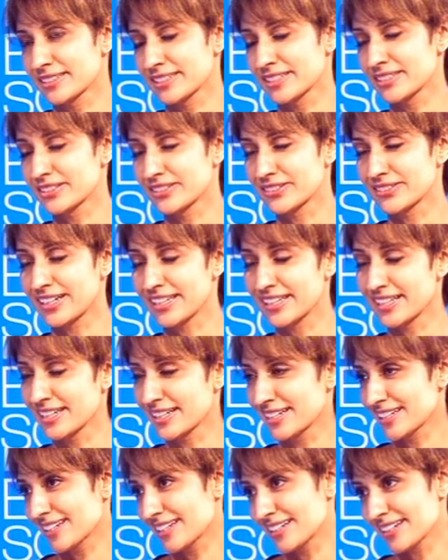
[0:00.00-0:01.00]
you know, I
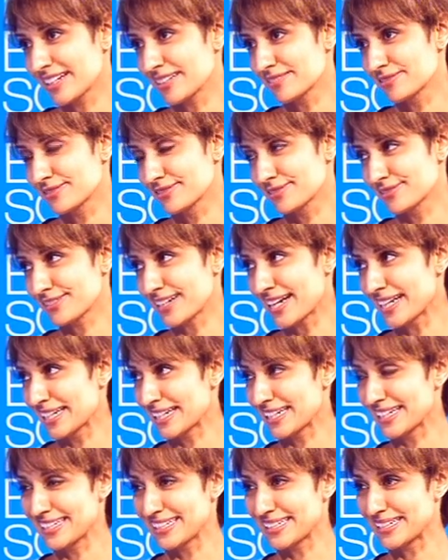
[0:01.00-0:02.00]
think I've
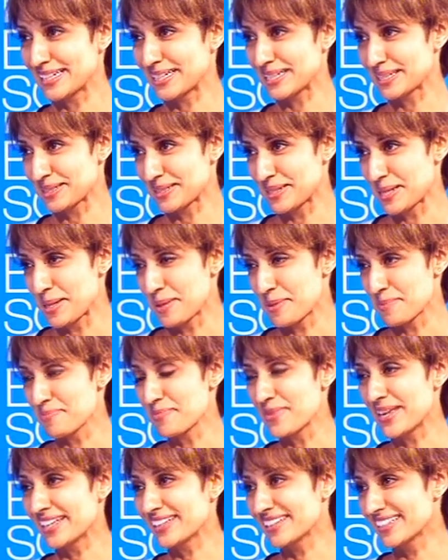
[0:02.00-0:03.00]
finally
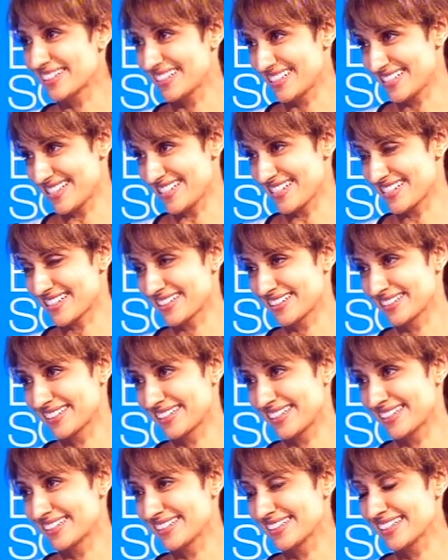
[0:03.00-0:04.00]
made the
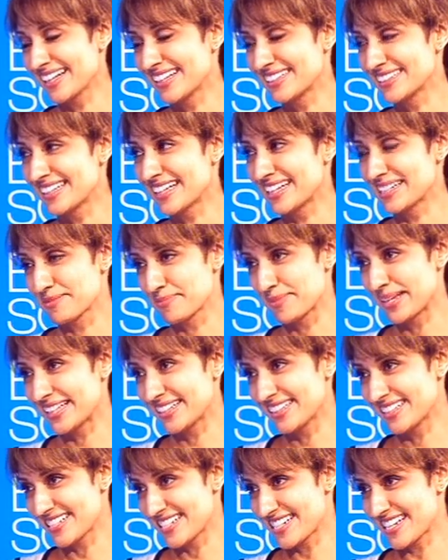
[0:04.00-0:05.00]
decision and then
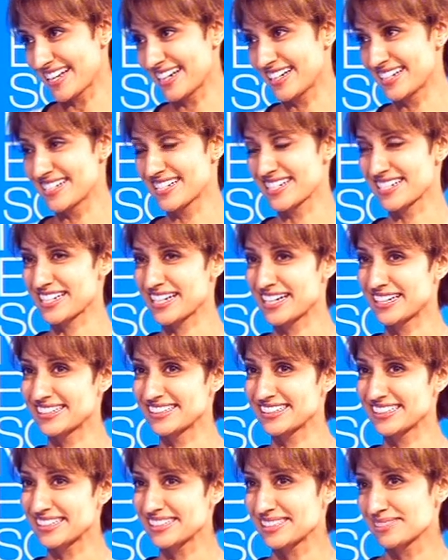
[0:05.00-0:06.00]
made the change,
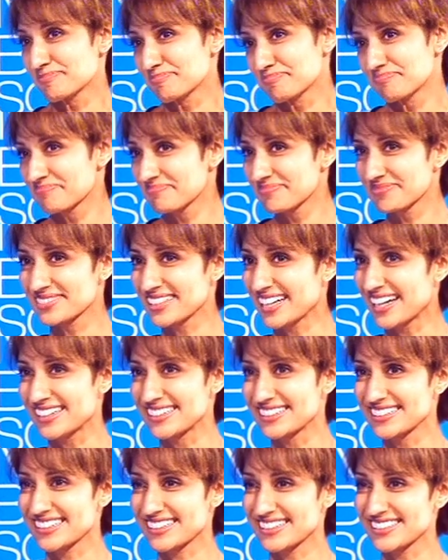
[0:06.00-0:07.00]
and
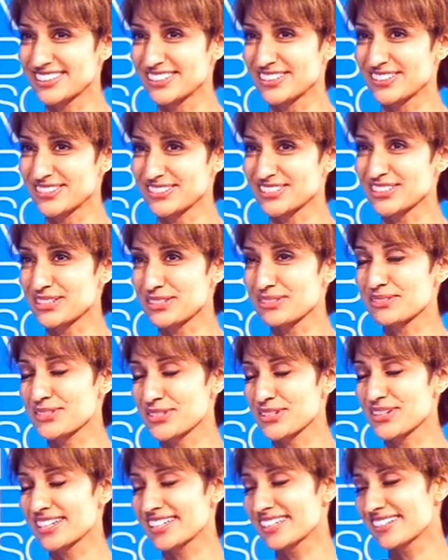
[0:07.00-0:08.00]
you know,
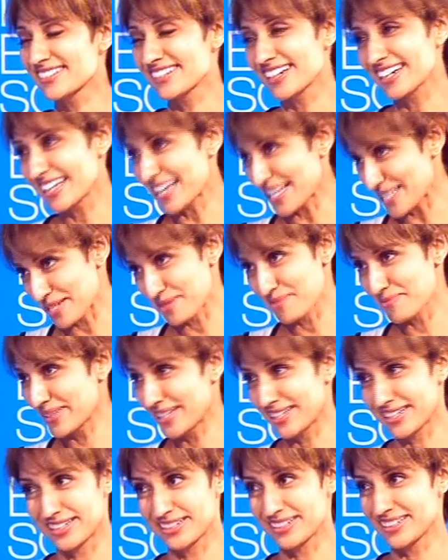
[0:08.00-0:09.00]
so it really hasn't
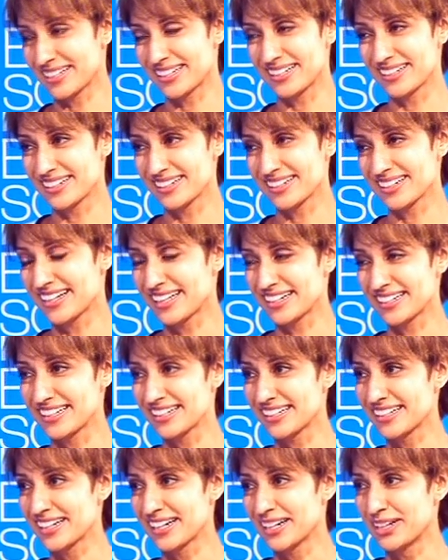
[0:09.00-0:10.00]
been
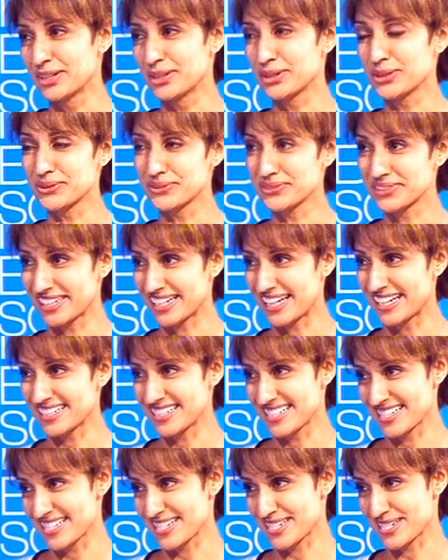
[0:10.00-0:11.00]
any
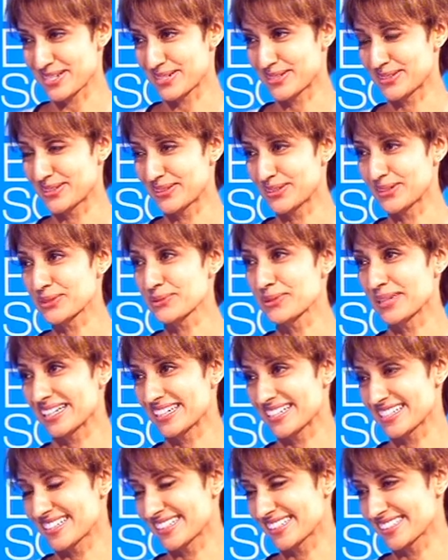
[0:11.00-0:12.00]
overnight decision or
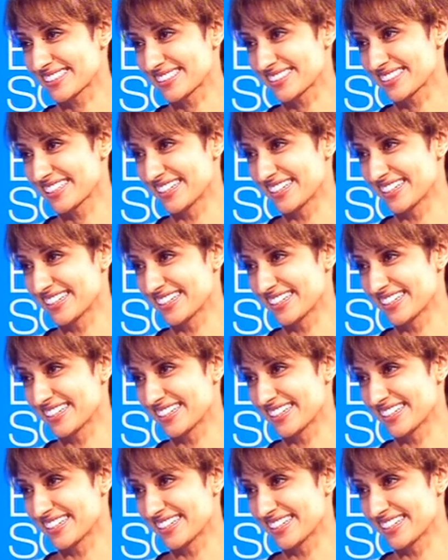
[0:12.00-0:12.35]
quick decision.